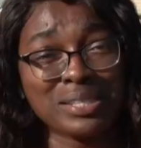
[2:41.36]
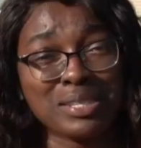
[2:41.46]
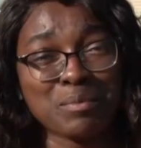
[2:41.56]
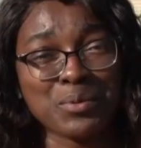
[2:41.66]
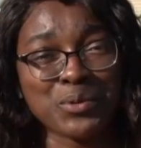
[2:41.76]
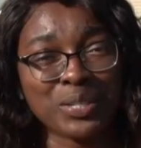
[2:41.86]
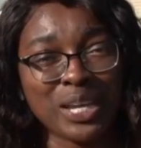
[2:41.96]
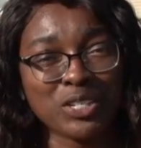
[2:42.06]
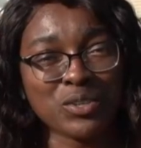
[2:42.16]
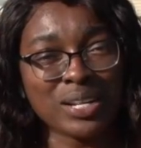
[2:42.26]
Temple,
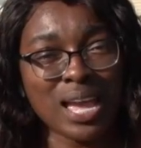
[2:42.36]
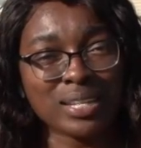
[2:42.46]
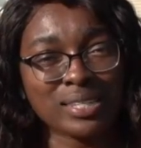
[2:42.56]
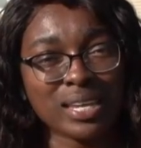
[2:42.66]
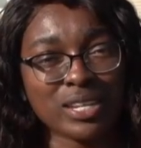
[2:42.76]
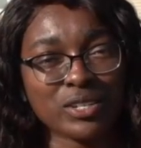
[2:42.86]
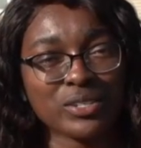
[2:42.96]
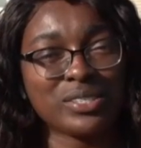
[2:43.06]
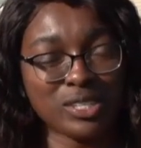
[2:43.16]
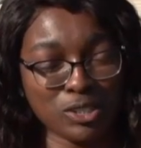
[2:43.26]
Adriana
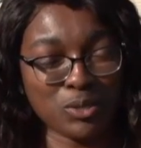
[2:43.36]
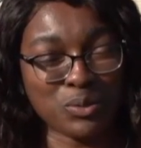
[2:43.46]
Alexander, 6 News.